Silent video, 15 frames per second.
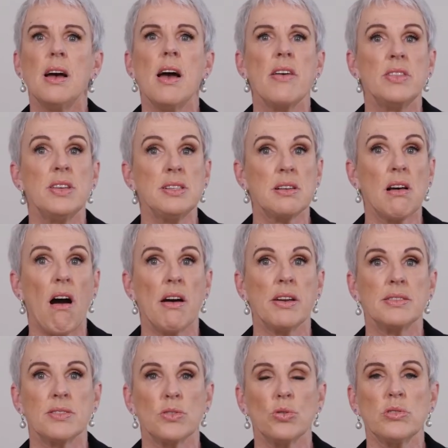This guide has
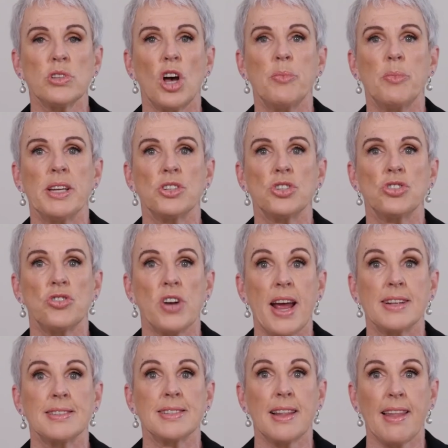also been
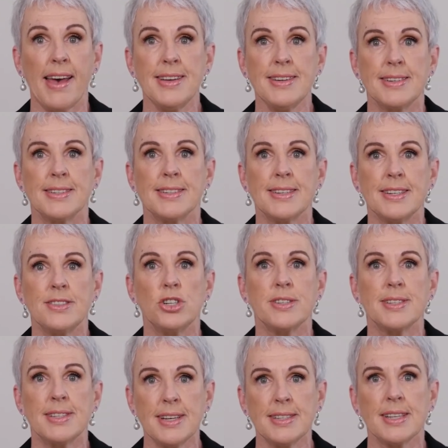translated into
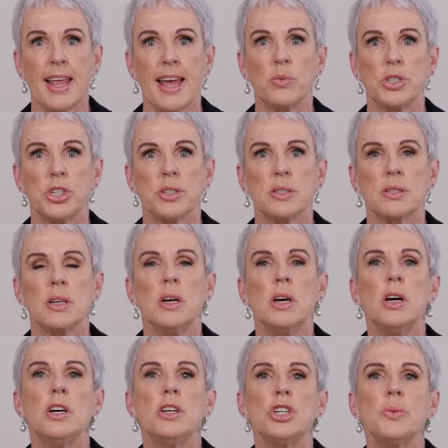6 languages
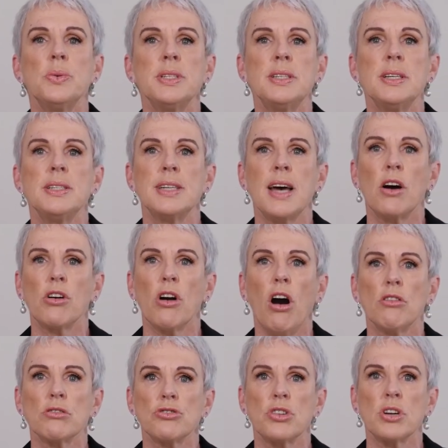to assist our
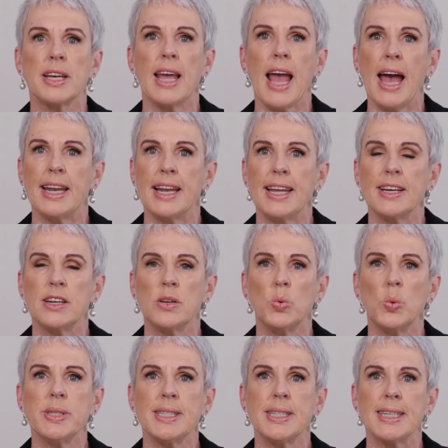culturally and
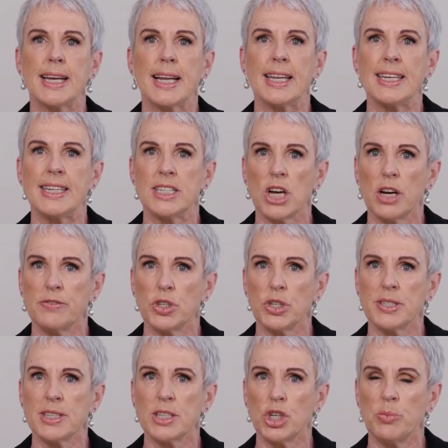linguistically
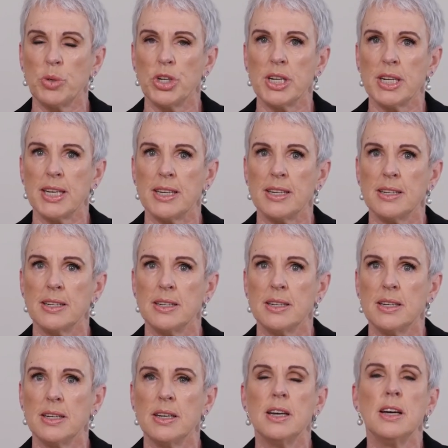diverse community.
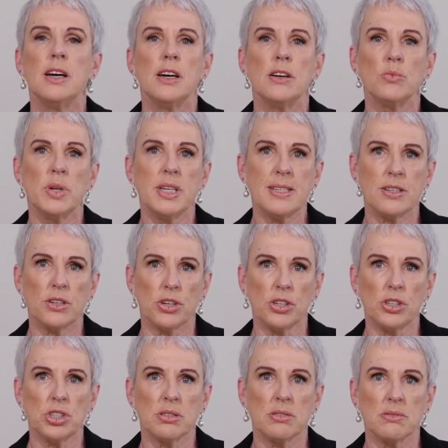
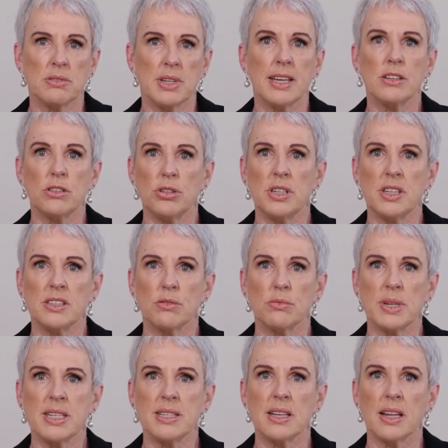Research, including the
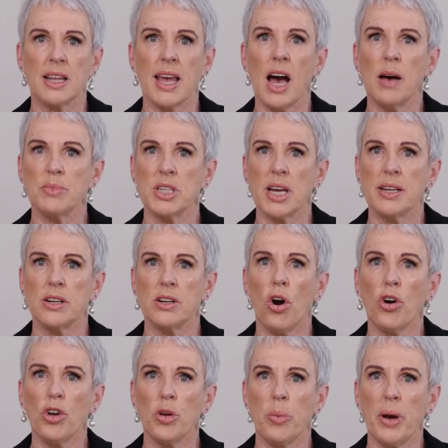recently updated
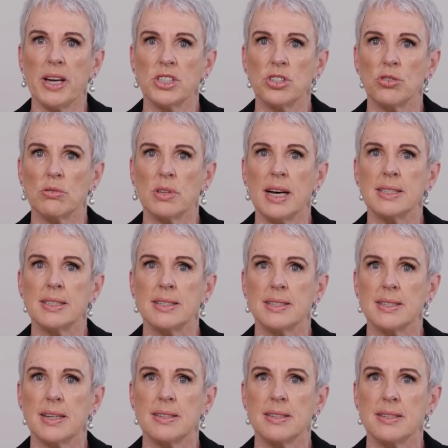Occupational Lung
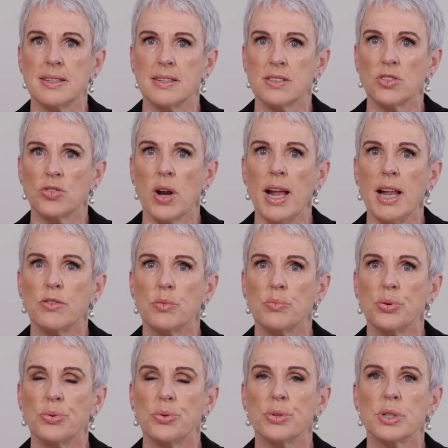Diseases in Australia
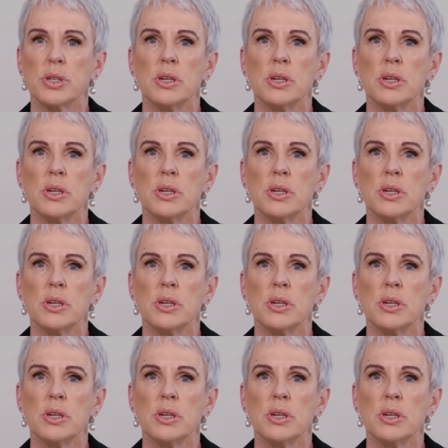report,